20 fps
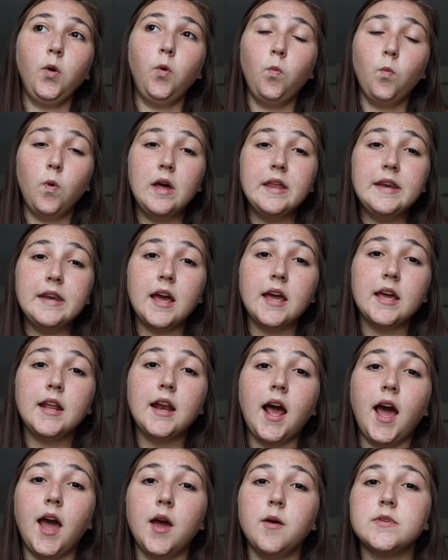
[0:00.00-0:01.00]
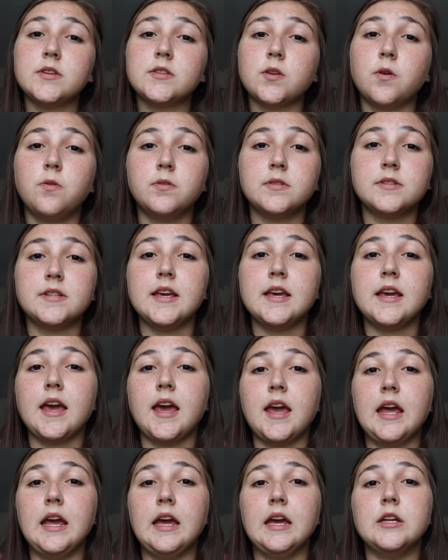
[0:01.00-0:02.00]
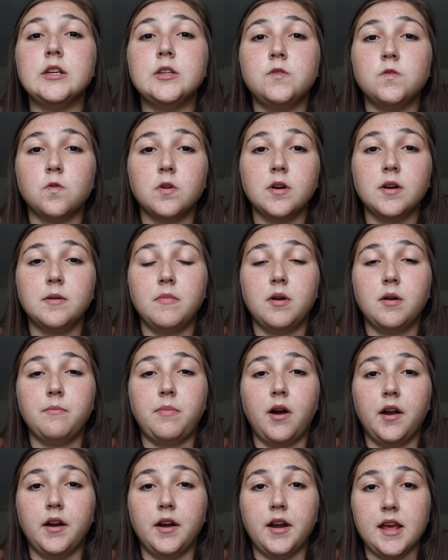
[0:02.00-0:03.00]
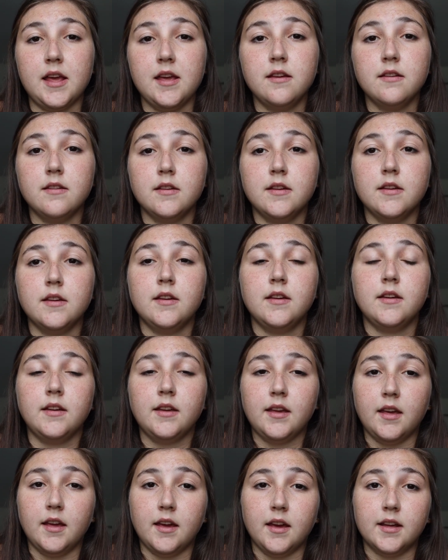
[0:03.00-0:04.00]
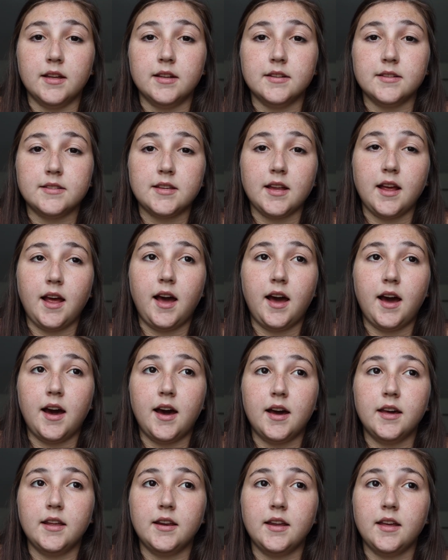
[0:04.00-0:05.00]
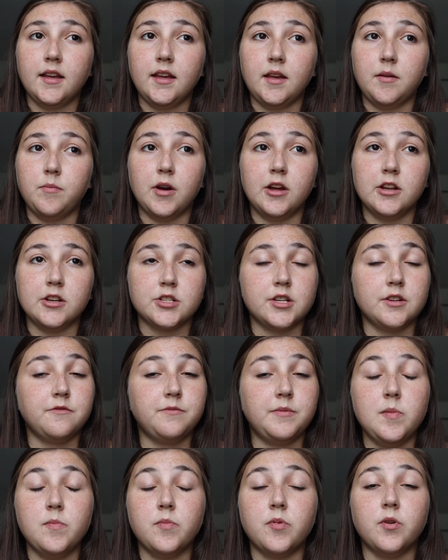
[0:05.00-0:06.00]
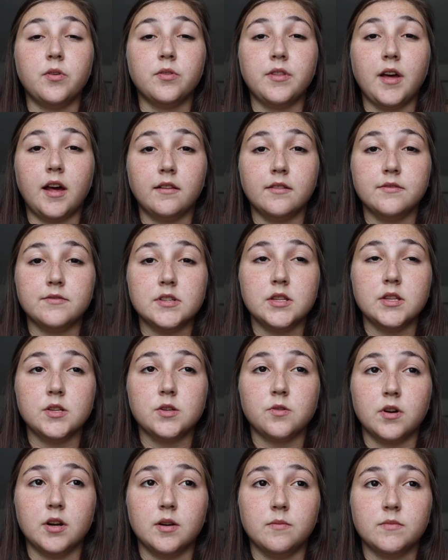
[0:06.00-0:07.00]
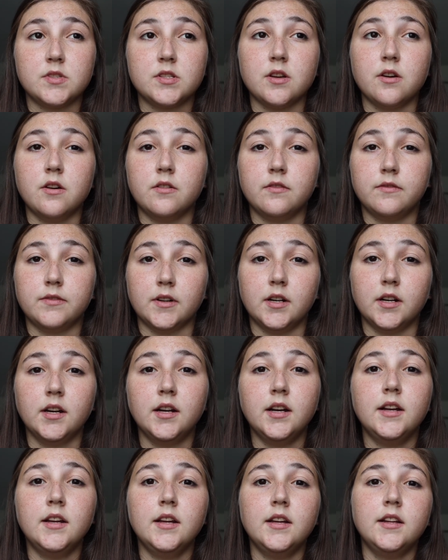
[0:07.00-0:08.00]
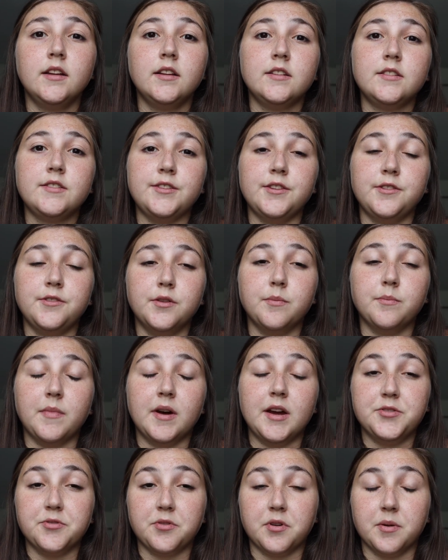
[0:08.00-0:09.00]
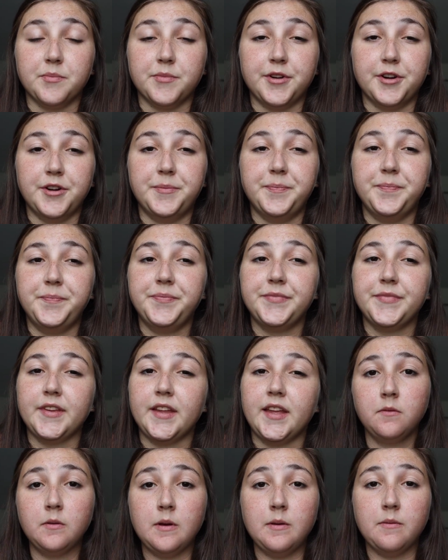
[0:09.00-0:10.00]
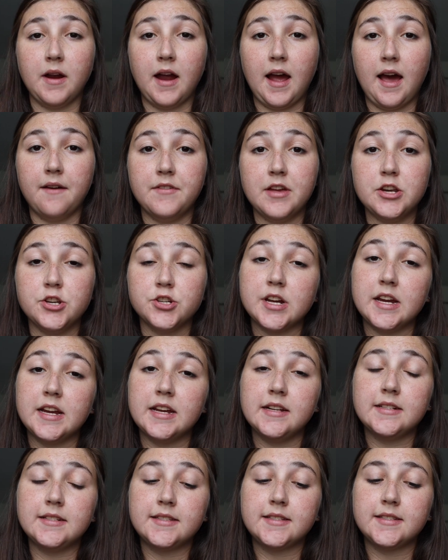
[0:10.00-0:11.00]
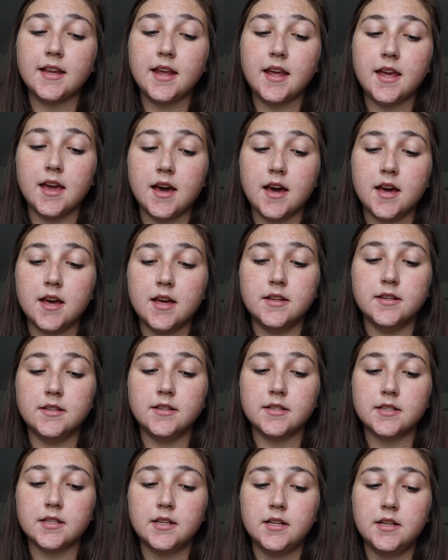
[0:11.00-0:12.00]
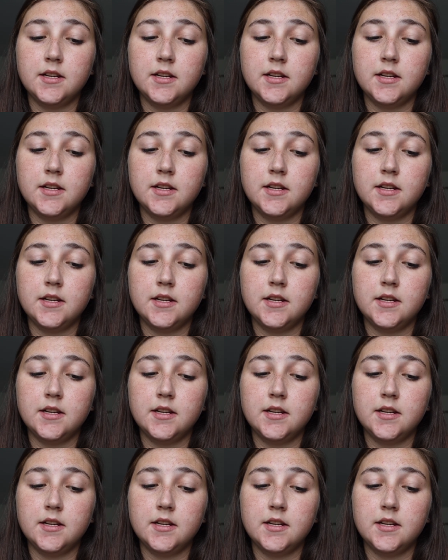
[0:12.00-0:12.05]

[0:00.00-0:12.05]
one night I was holding a dorm party and had a bunch of people that lived in the dorms over to my dorm room. We were having drinks, and